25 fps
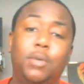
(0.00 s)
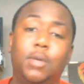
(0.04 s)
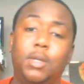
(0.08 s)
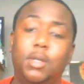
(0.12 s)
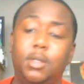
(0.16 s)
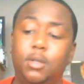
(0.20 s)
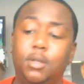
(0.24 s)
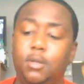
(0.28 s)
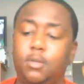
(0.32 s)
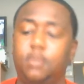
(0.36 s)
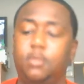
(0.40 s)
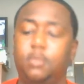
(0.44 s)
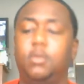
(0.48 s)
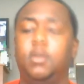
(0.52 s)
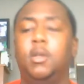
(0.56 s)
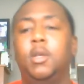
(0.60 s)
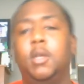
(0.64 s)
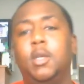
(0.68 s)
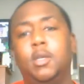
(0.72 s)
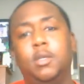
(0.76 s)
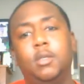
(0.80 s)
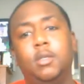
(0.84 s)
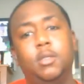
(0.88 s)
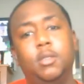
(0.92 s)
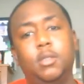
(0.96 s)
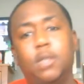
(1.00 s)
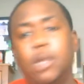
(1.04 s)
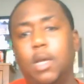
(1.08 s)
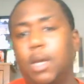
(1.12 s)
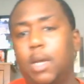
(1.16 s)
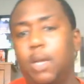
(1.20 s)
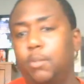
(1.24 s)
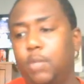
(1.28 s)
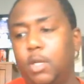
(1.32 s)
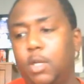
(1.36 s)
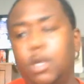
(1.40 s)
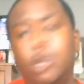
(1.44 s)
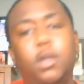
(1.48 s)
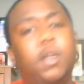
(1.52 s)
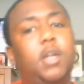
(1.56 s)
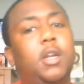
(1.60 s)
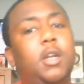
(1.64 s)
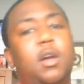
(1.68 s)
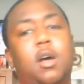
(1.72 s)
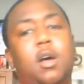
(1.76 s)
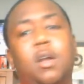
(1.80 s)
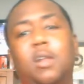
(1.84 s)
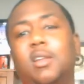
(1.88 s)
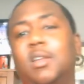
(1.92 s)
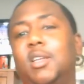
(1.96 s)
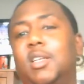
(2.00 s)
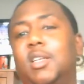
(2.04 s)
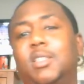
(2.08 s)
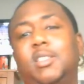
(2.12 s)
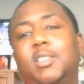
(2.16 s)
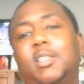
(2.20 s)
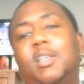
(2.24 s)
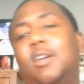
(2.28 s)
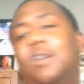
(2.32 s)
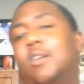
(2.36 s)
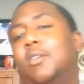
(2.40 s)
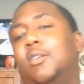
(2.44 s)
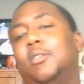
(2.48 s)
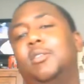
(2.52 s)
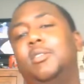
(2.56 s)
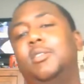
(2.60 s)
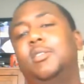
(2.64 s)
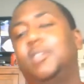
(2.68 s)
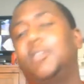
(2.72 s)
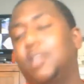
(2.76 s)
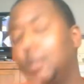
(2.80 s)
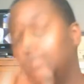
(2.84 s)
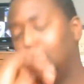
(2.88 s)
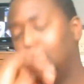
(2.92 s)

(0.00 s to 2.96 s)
You know, I'm learning all of this, y'all. So